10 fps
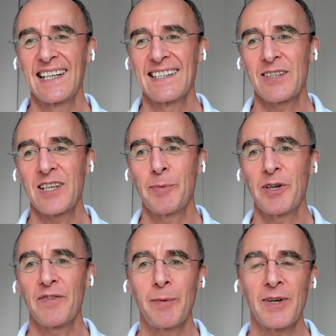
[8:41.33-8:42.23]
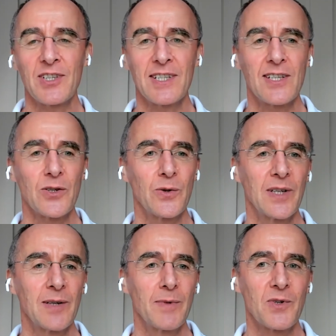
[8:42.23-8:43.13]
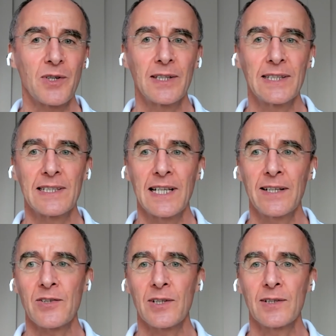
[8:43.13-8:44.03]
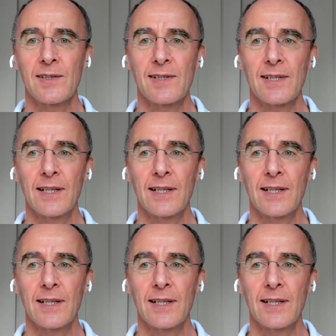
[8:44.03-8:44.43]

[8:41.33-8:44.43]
So they're both very much into emotional intelligence.